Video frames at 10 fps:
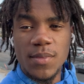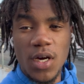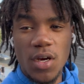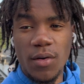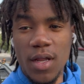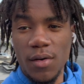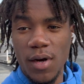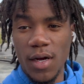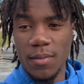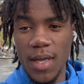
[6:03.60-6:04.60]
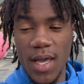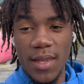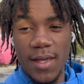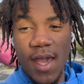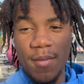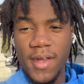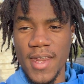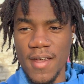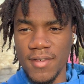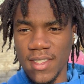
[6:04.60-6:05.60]
me on the way to work, man. The camera
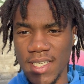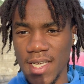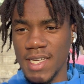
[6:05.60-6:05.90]
definitely